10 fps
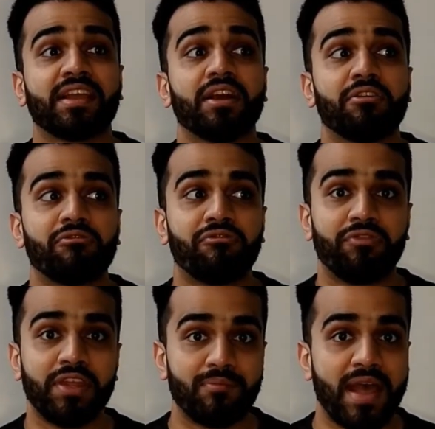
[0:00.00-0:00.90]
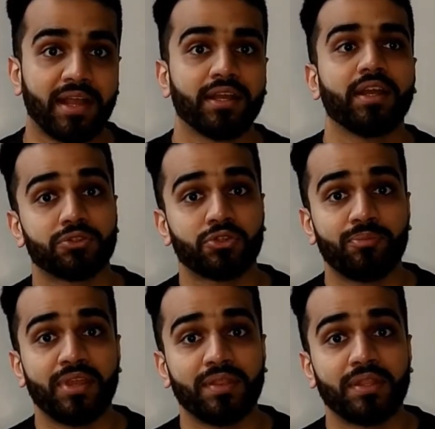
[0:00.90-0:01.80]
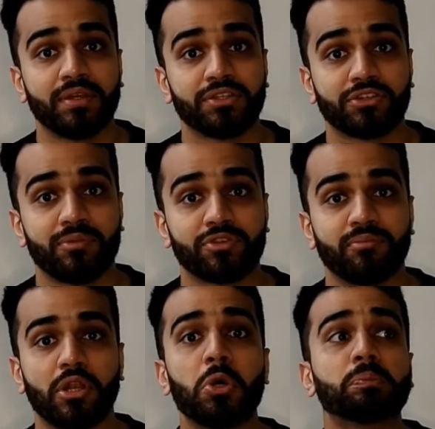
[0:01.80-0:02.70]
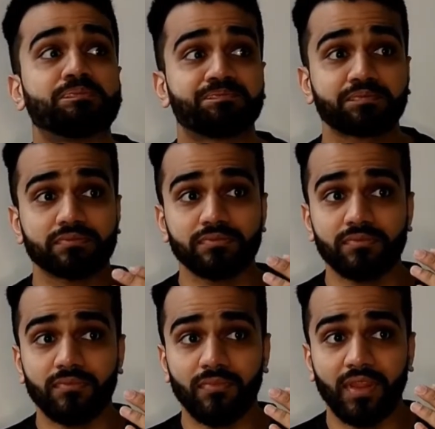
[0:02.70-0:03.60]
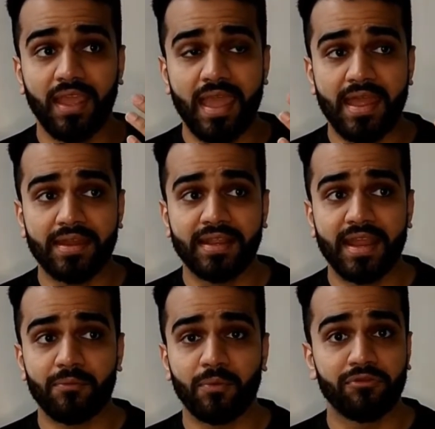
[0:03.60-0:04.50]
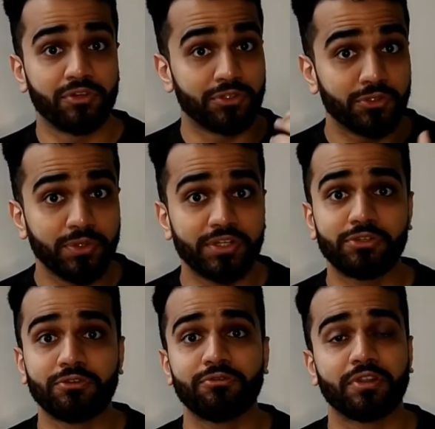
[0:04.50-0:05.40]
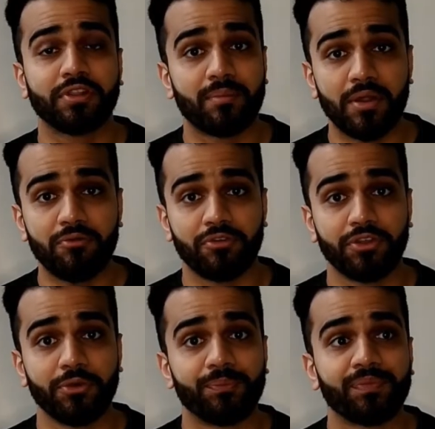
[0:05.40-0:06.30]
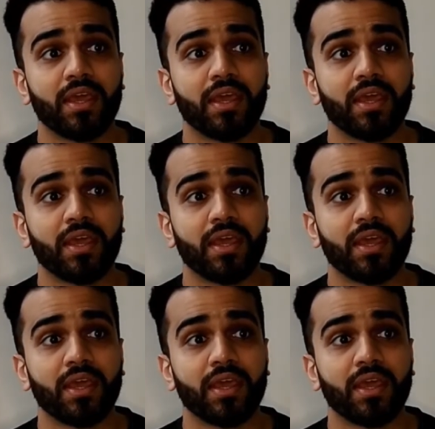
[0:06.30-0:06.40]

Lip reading: like feedback should be in the description below, and get one of your students to fill them out for you.